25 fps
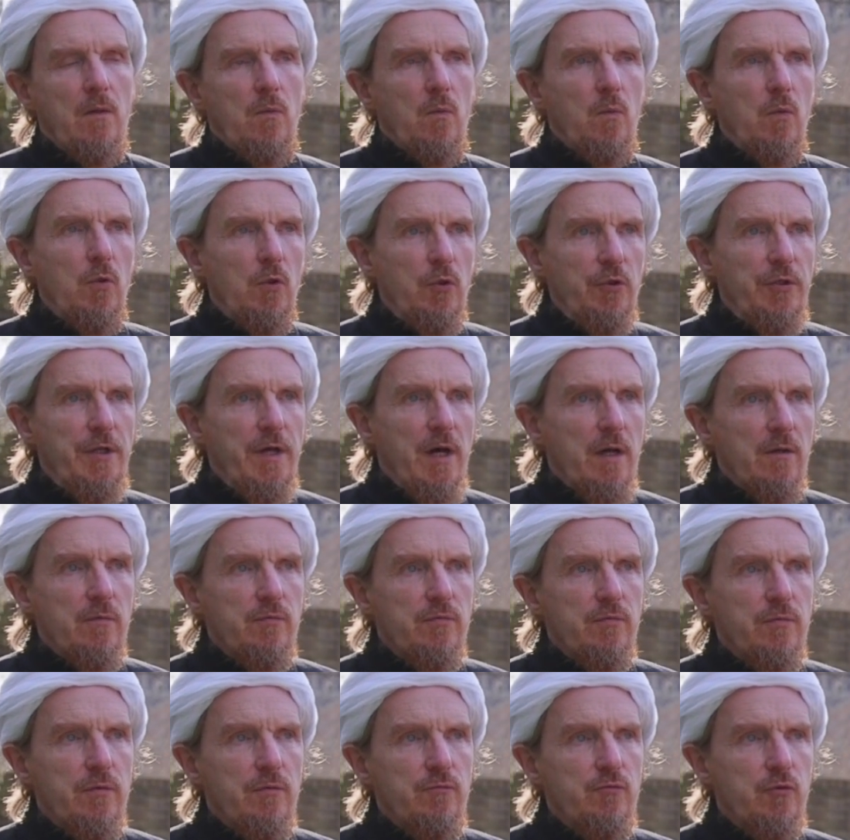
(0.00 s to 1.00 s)
ward
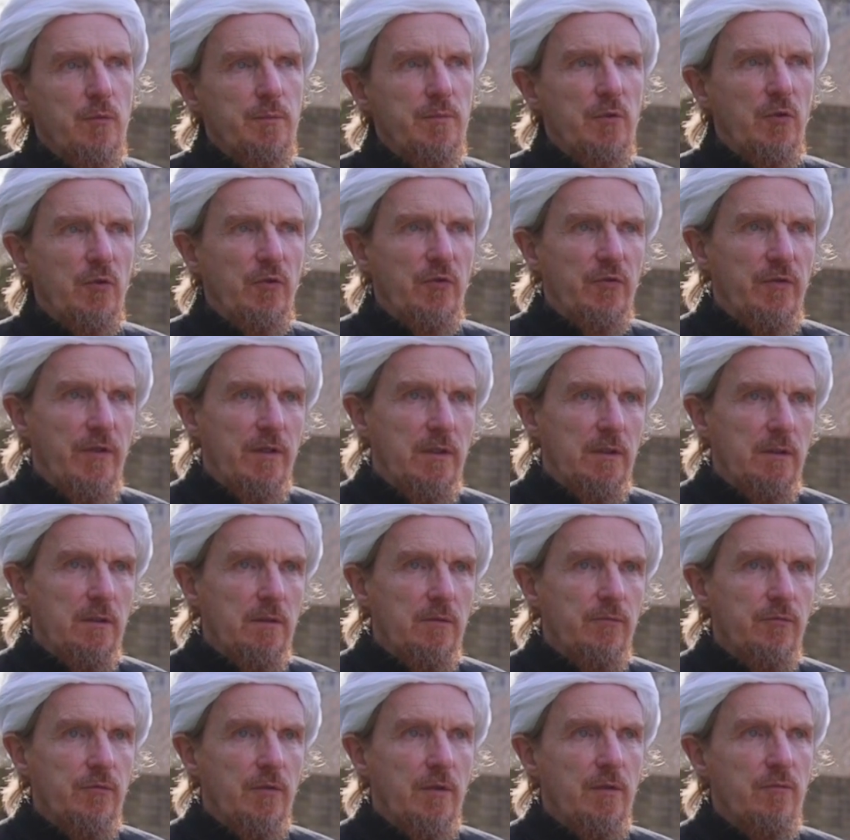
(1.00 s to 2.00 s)
off from yourselves